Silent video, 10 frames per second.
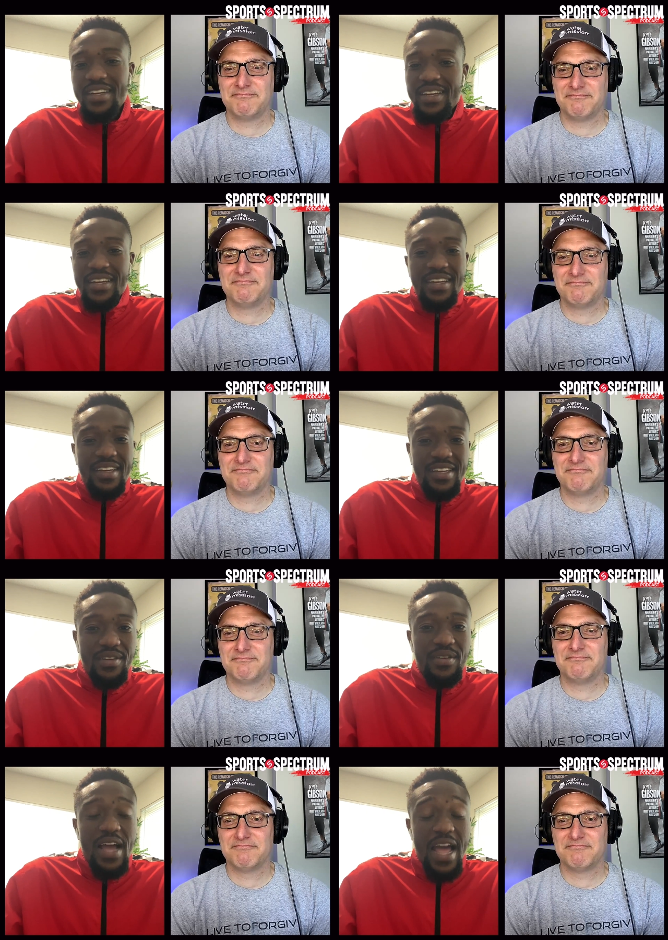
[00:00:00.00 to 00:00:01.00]
Speaker 1: that
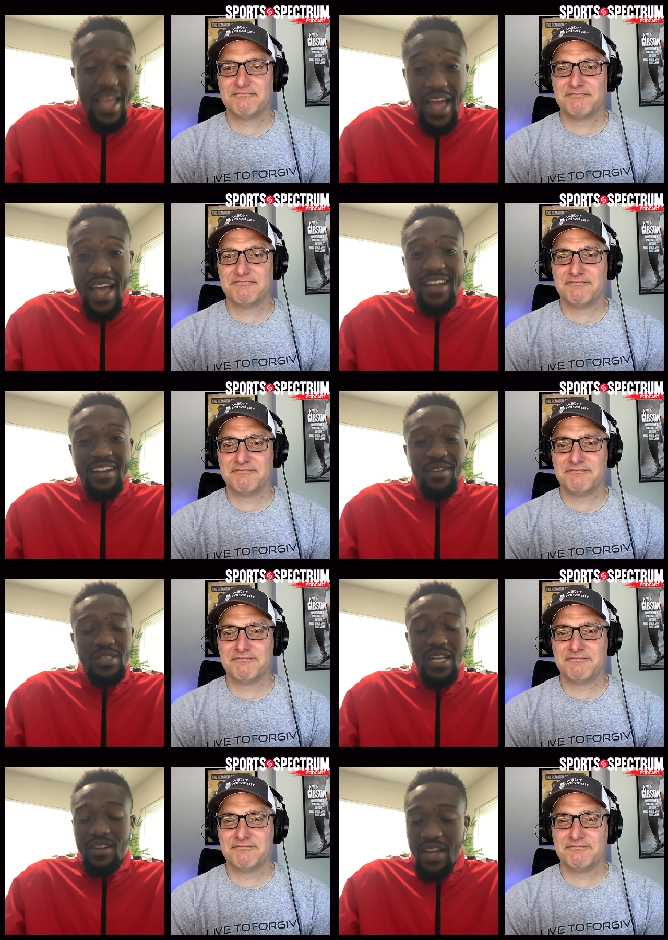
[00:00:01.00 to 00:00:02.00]
I had.
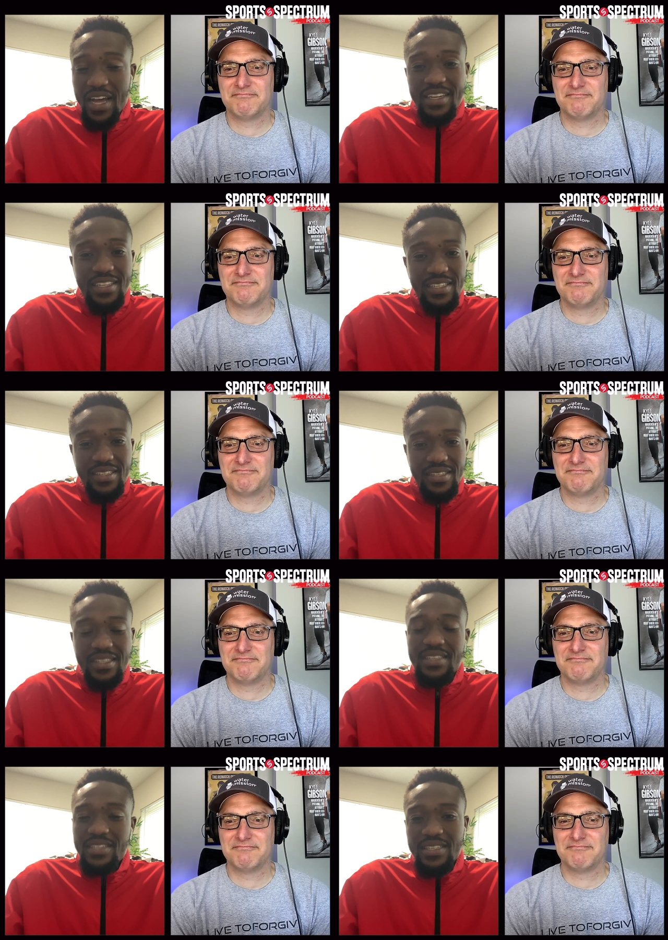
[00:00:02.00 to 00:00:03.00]
I was like, nah,
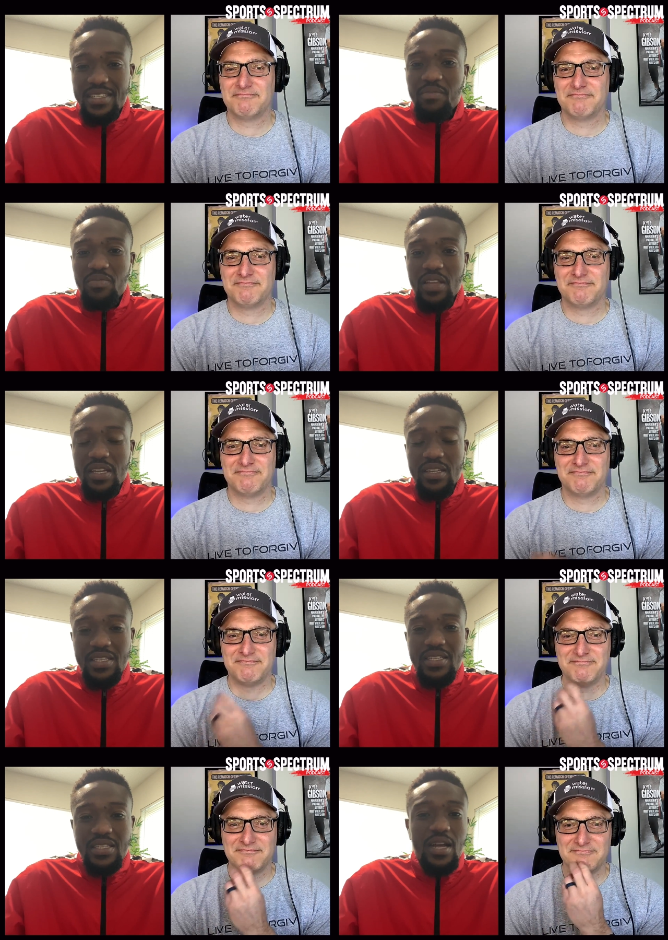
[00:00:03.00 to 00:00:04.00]
this this is something.
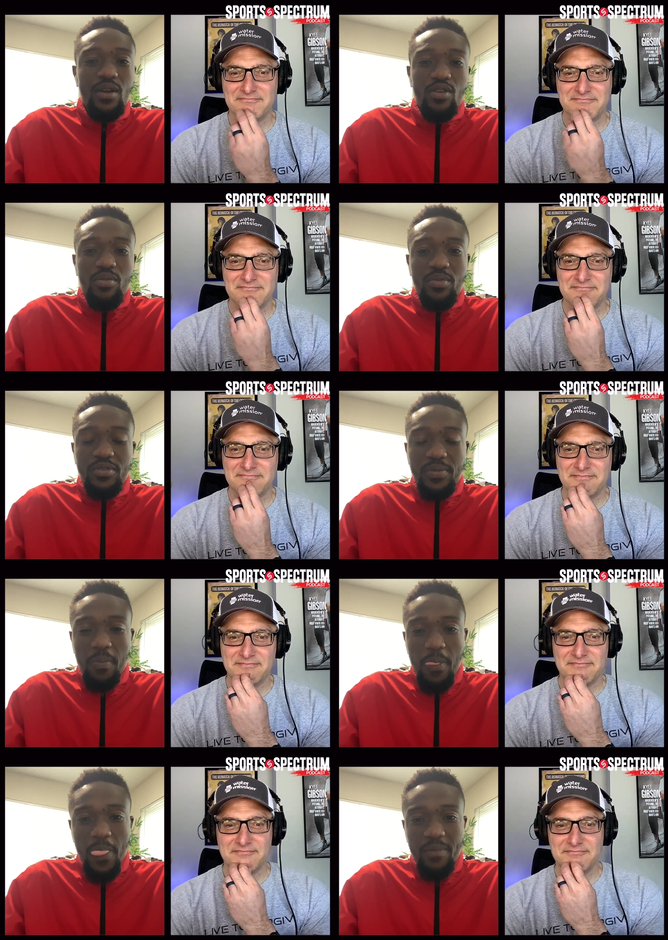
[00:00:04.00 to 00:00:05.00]
This is not normal.
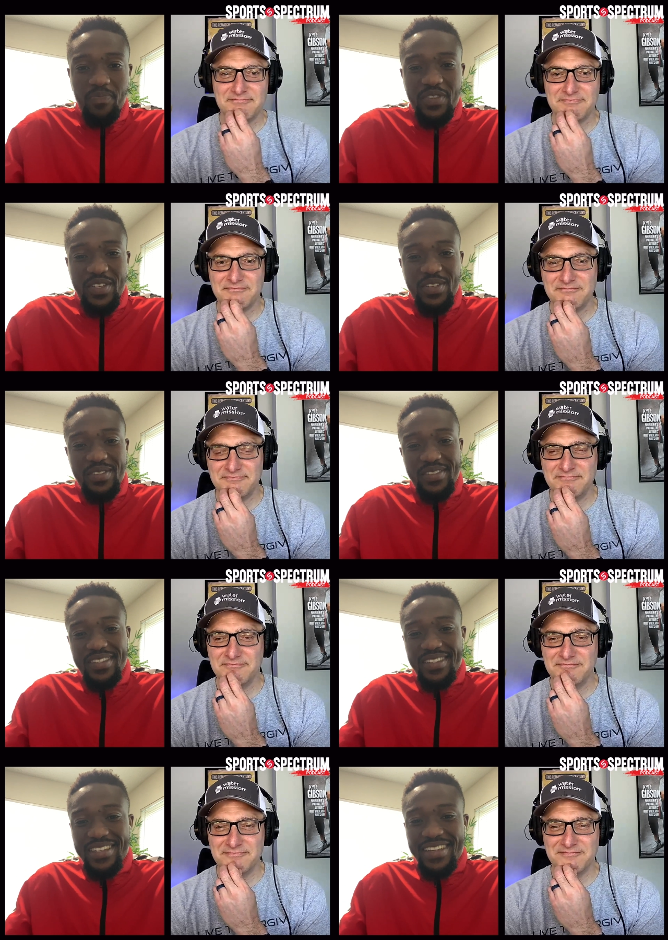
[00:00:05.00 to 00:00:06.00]
Speaker 2: Hmm.
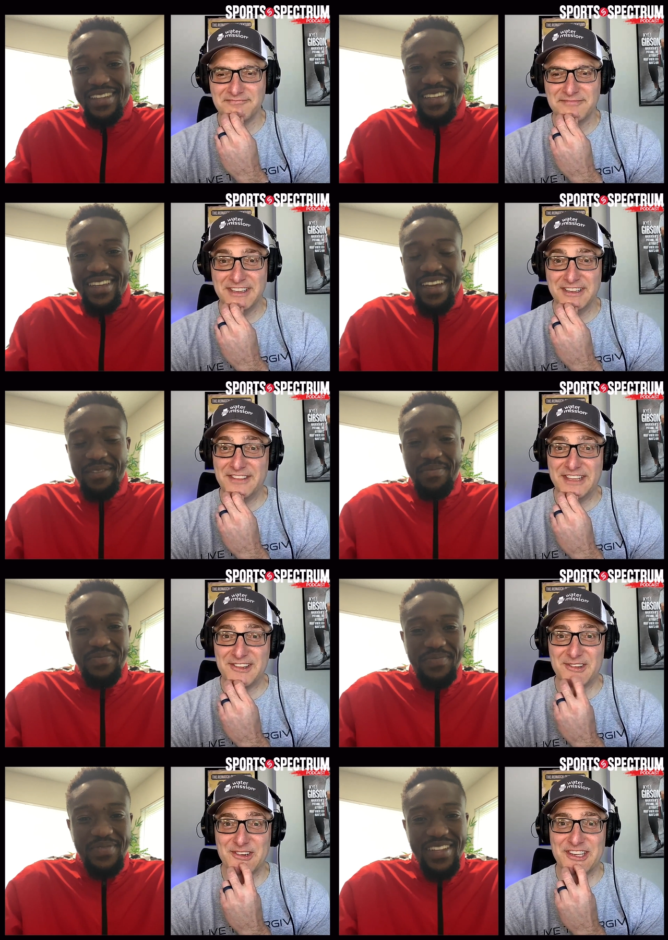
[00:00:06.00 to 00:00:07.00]
I love that
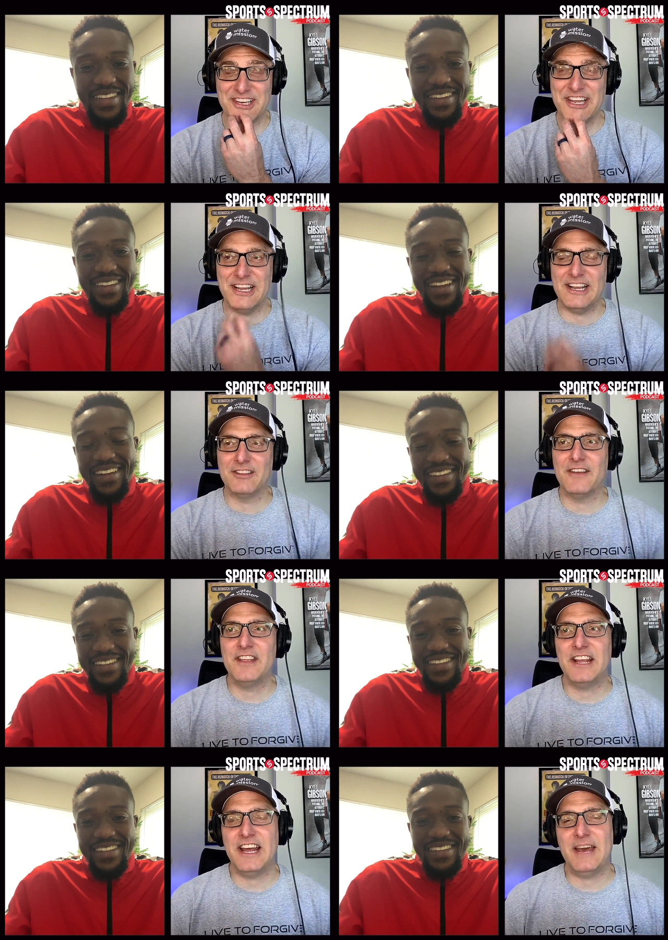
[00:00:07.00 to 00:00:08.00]
story, I, and I love
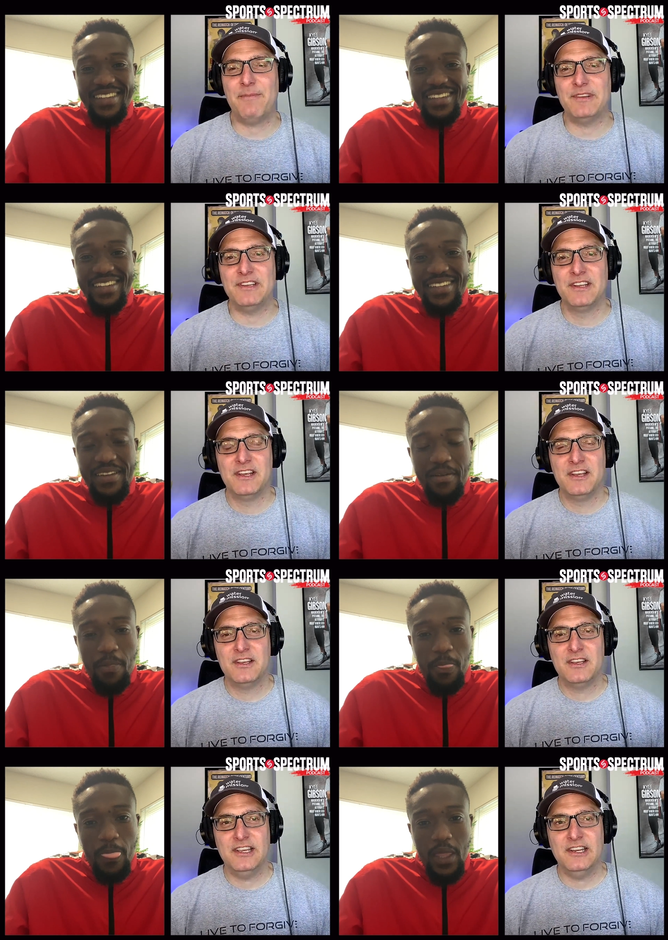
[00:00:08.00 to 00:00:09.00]
that it happened
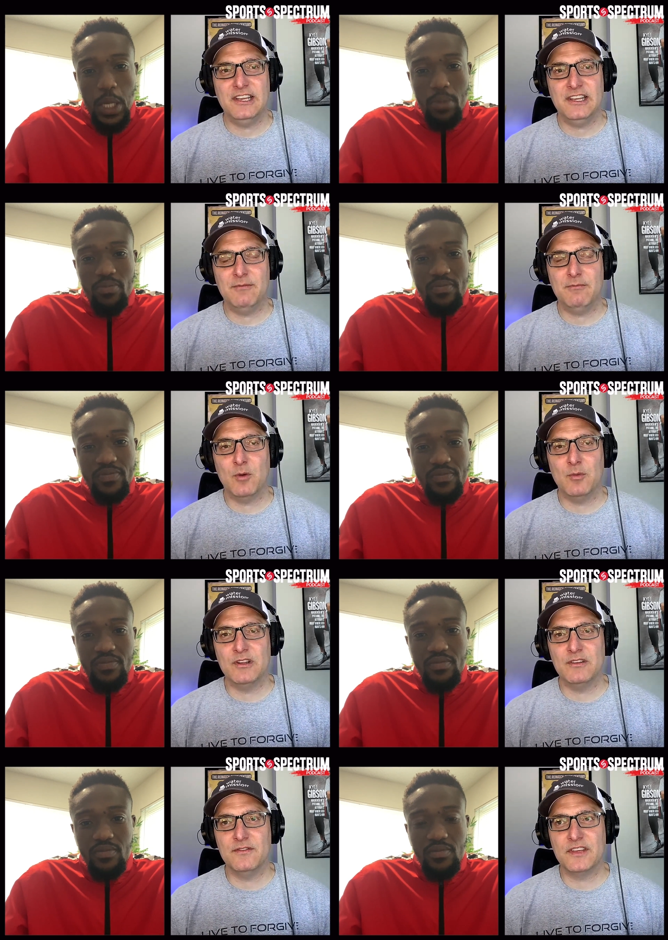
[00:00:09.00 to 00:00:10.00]
in a, in a moment
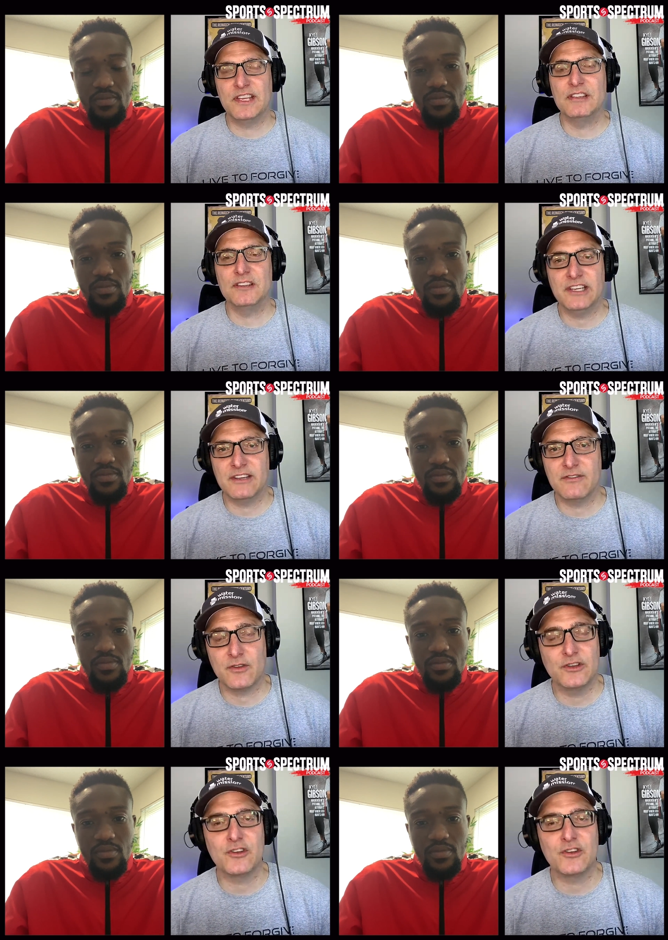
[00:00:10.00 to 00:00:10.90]
of healing for